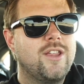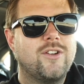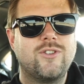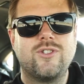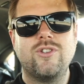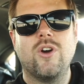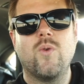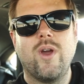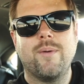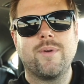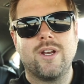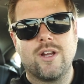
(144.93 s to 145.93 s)
There's no way
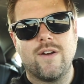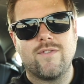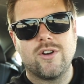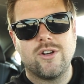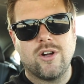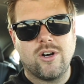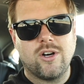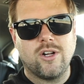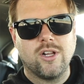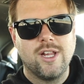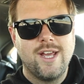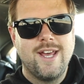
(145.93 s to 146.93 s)
I'm going to cover it
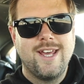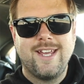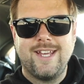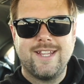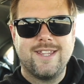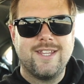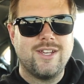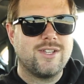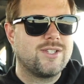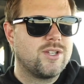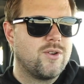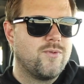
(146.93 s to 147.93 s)
all in
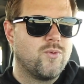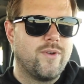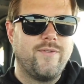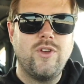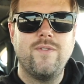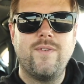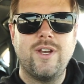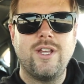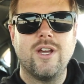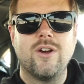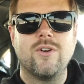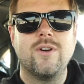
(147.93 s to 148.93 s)
this review
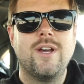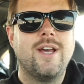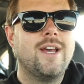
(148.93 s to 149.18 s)
video.